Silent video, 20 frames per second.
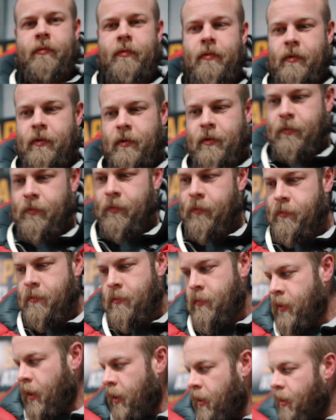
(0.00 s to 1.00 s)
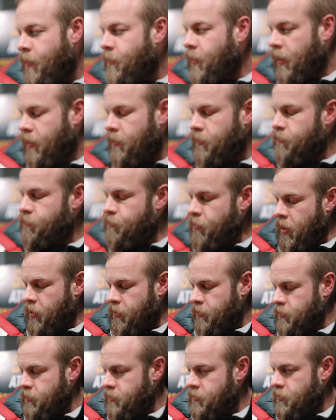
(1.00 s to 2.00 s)
what is happening? Well,
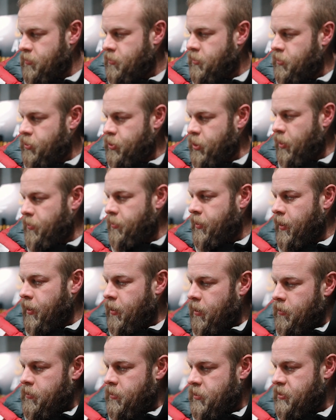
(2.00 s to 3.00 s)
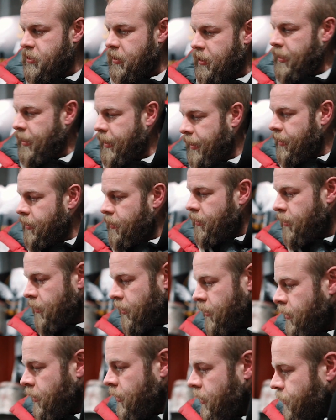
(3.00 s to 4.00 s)
Rose does yoga on a Sunday
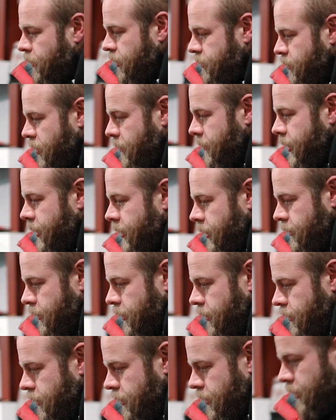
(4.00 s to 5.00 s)
with mummy, don't you?